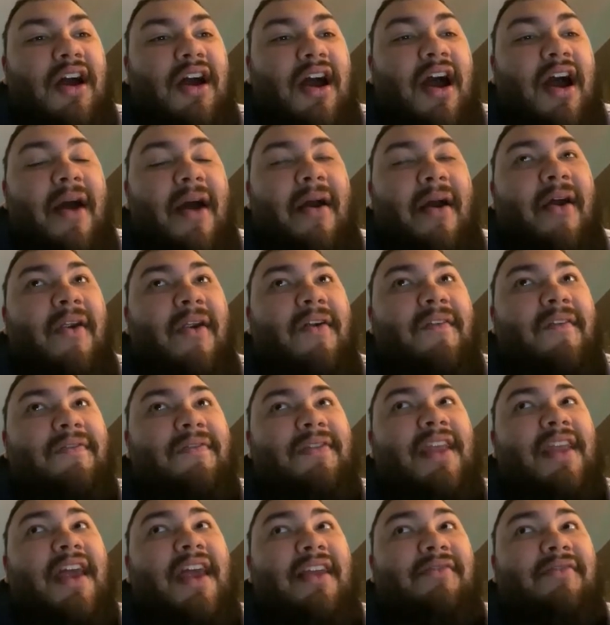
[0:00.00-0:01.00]
I heard
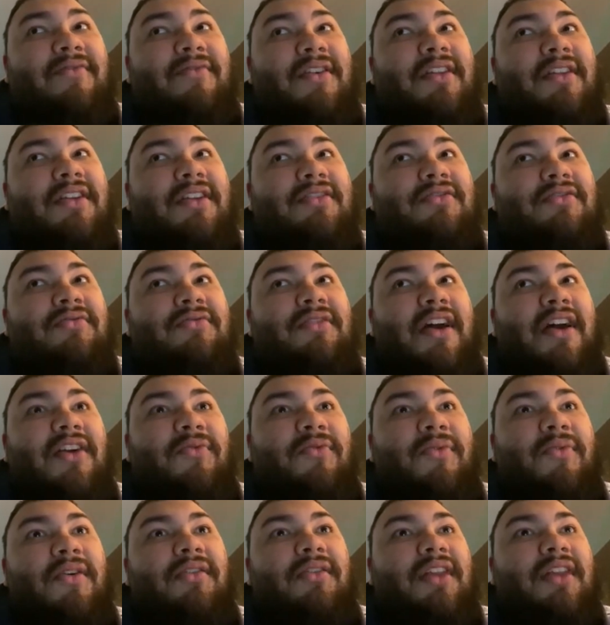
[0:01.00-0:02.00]
they really do like
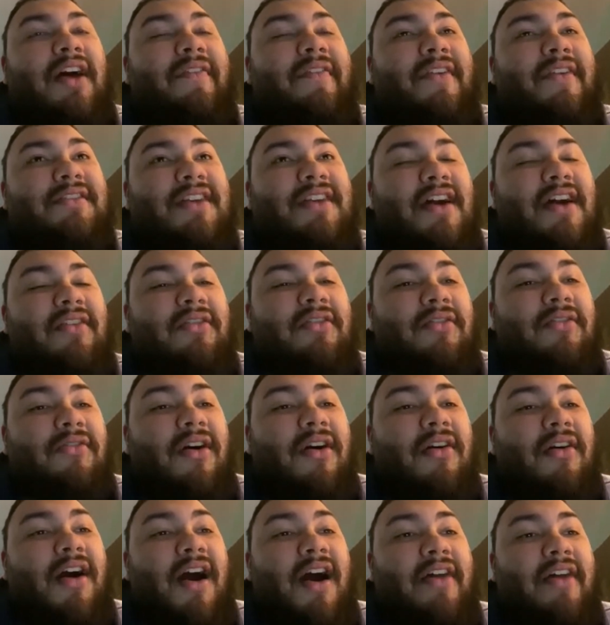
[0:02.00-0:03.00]
Will Levis. I don't know
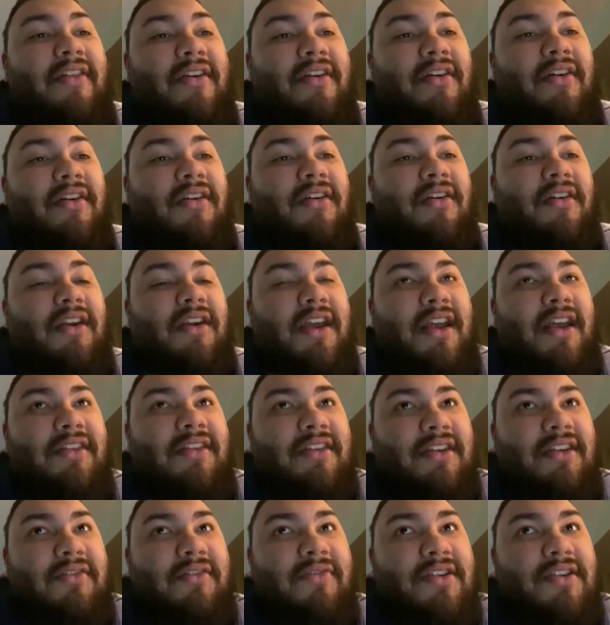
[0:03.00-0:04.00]
how high they are on
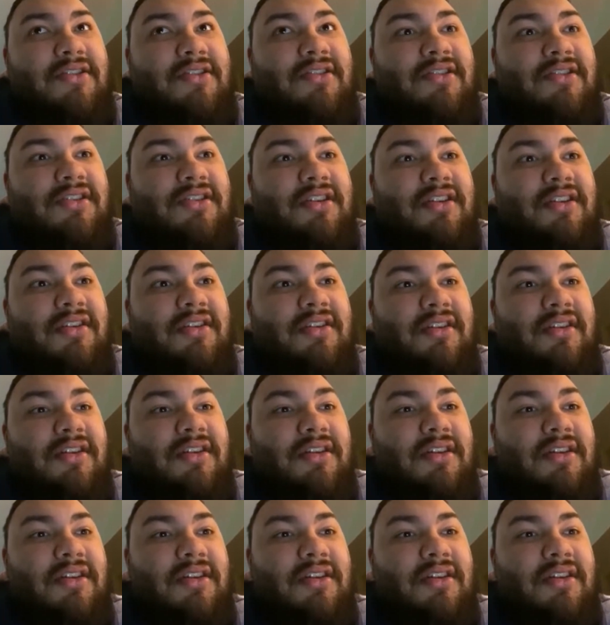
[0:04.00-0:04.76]
Anthony Richardson.